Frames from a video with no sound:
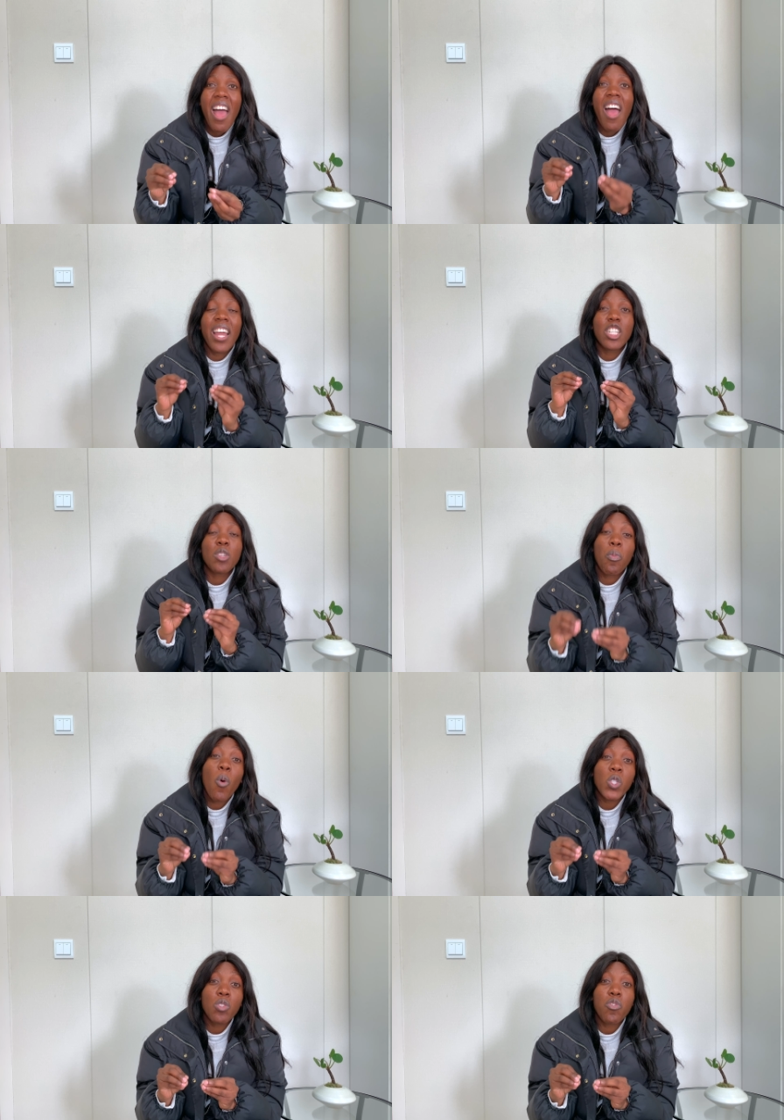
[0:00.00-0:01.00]
And it's
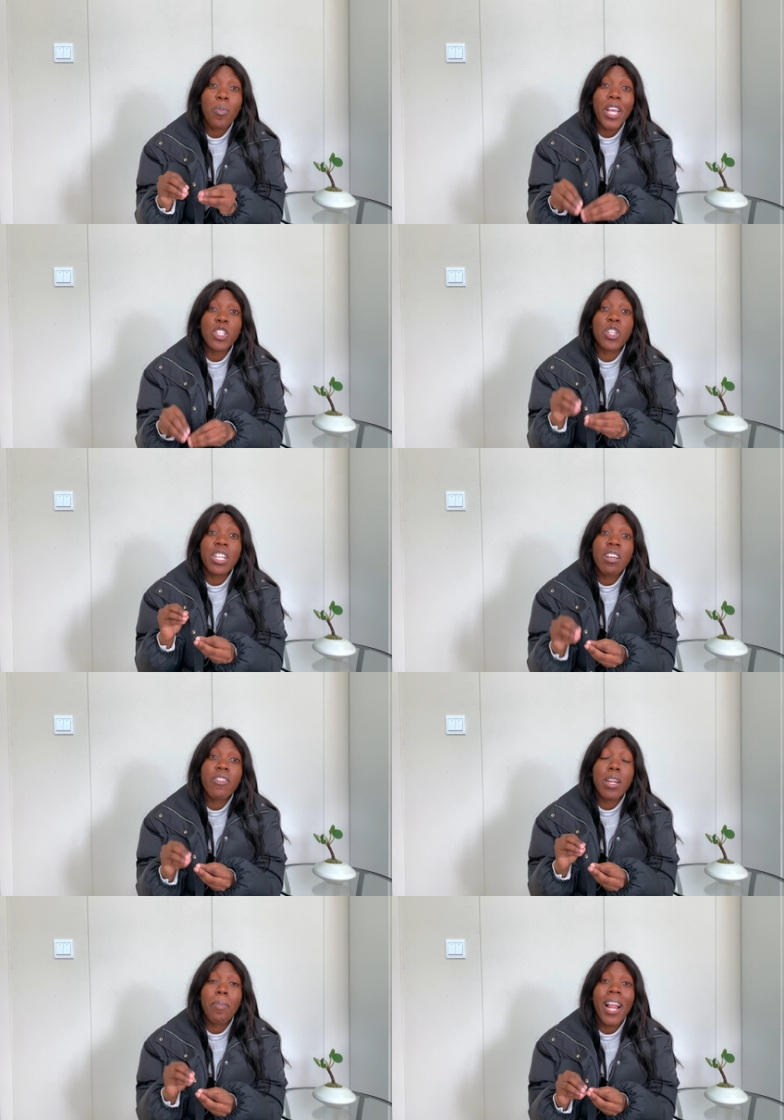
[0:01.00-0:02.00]
important for me to live
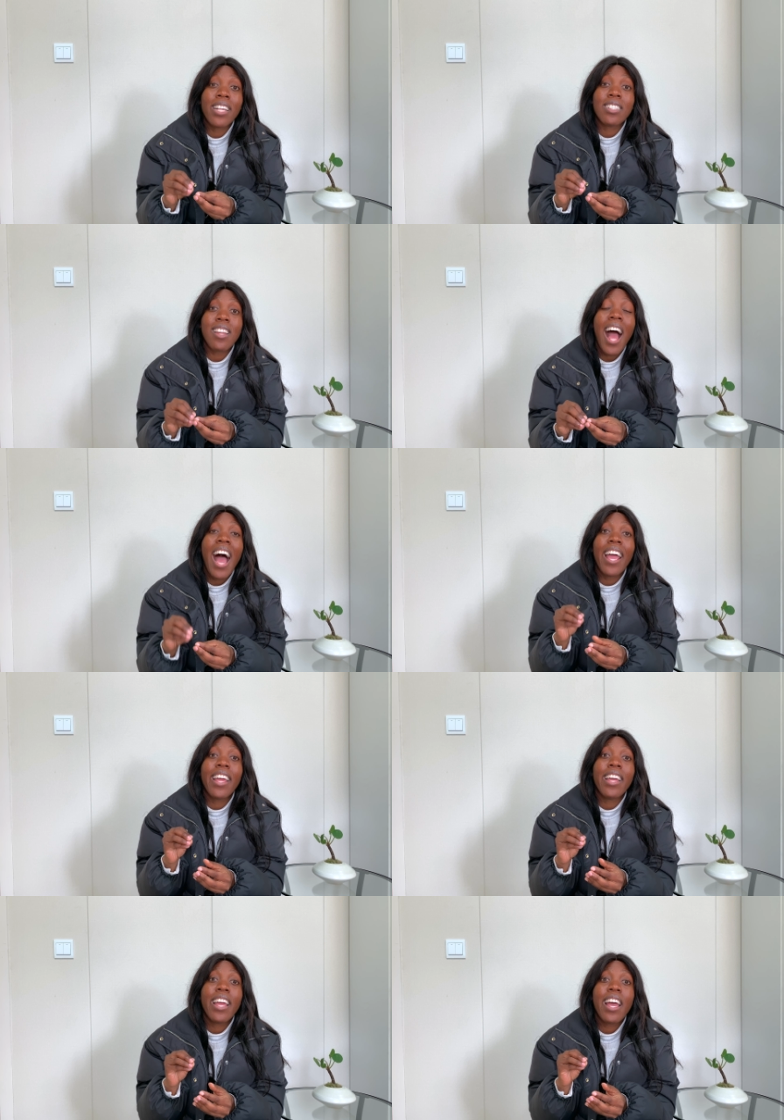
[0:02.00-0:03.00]
in a place that
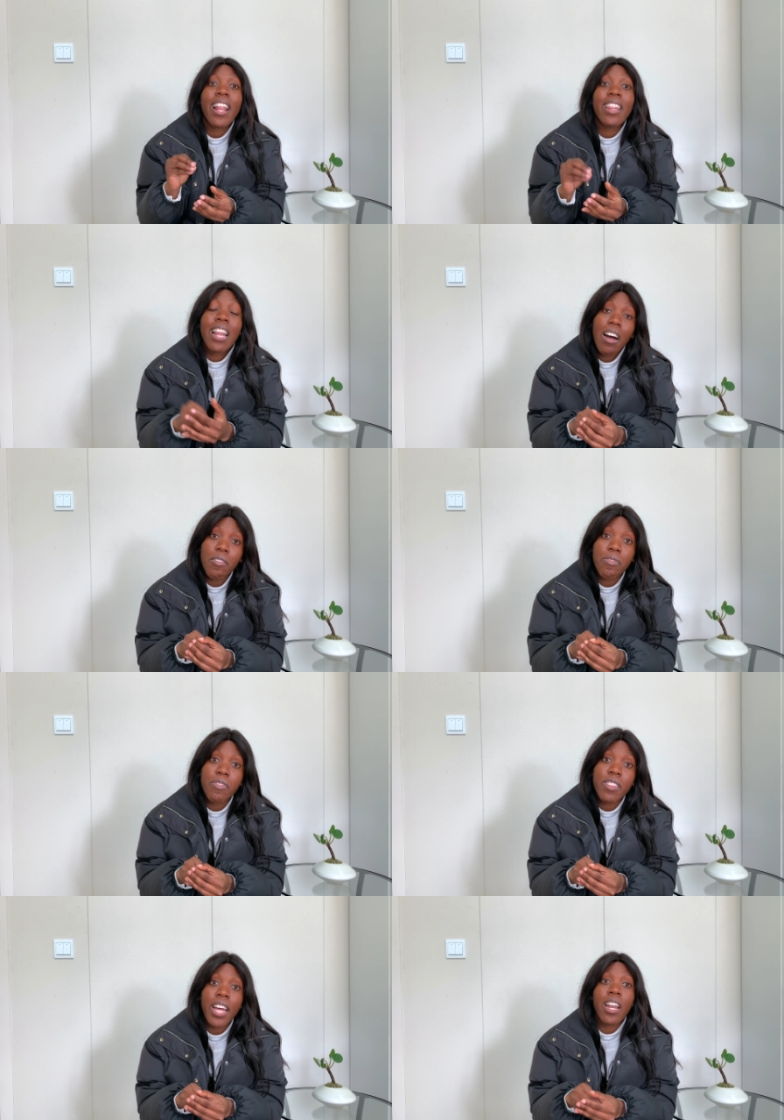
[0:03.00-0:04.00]
I love
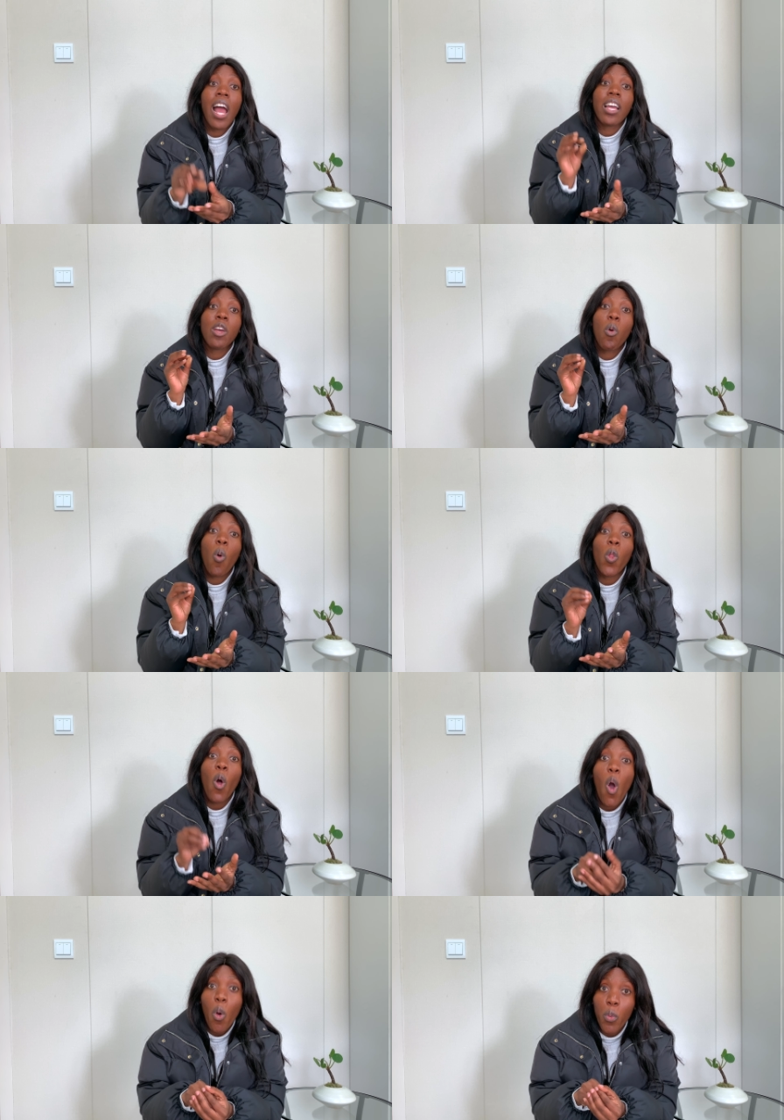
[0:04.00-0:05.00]
that I can call
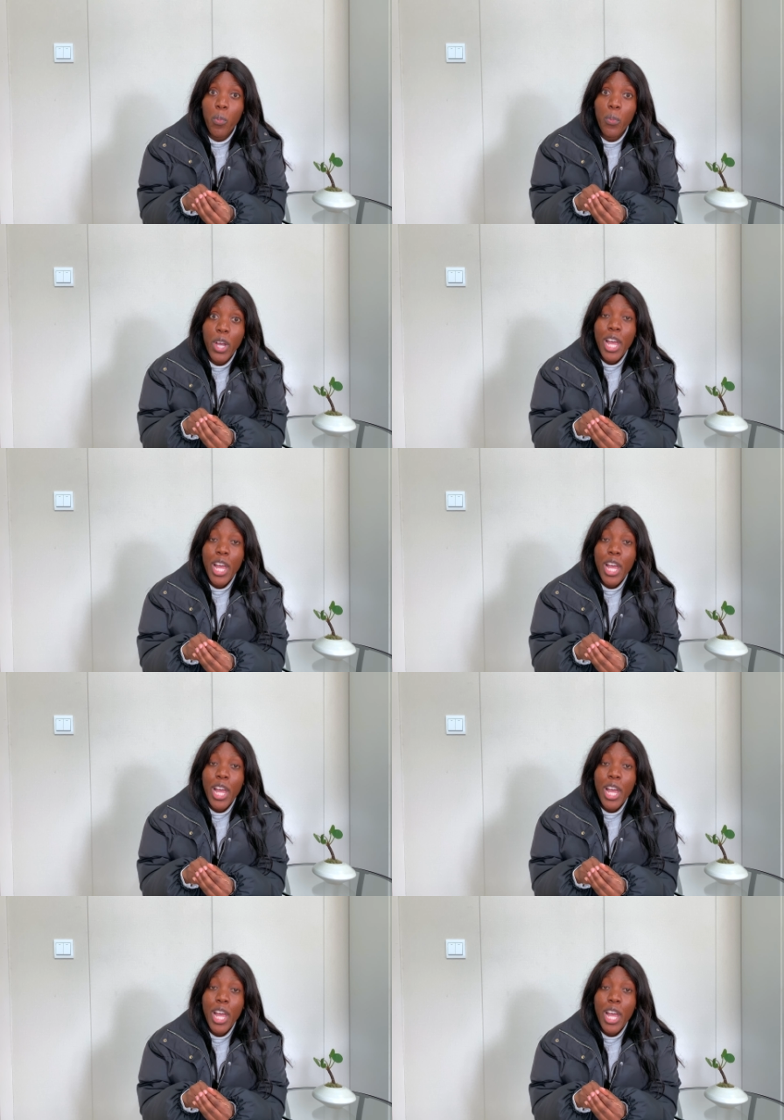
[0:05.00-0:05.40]
home.